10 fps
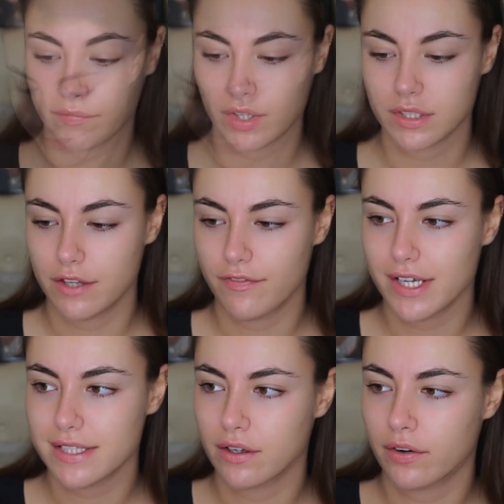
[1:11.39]
So the
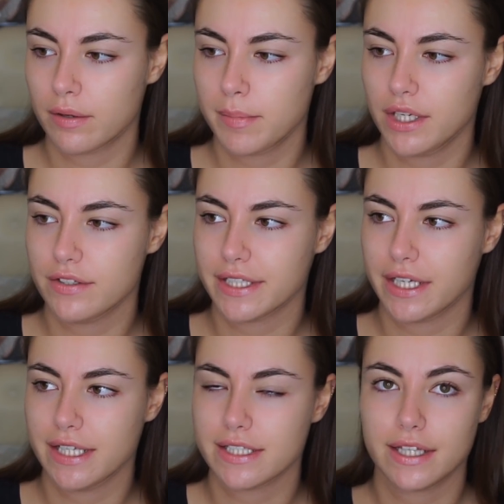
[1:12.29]
first thing I'm going to be
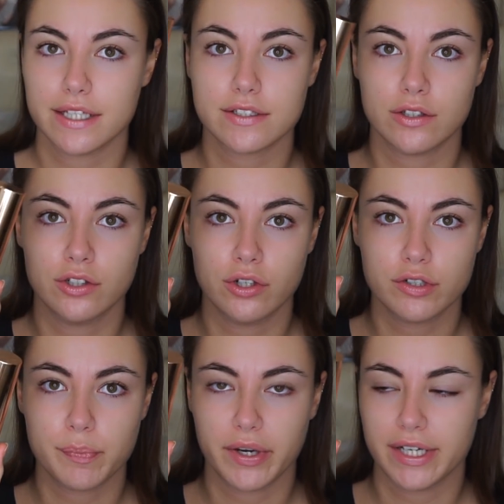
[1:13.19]
using is this
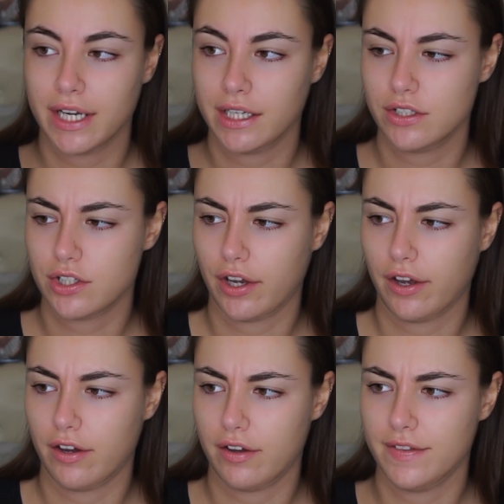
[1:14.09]
Nude By
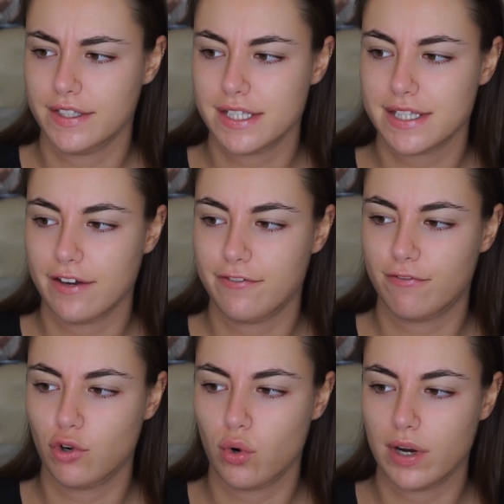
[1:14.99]
Nature, and this is their
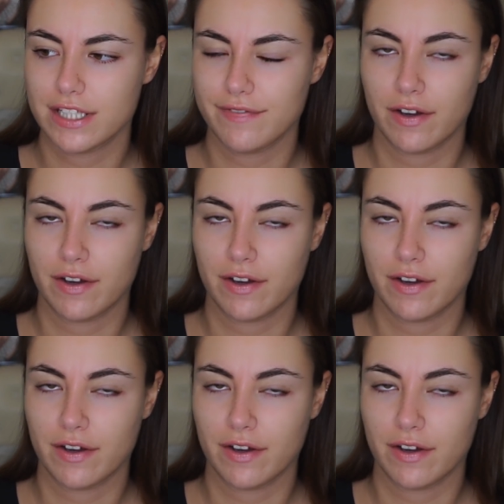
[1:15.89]
Flawless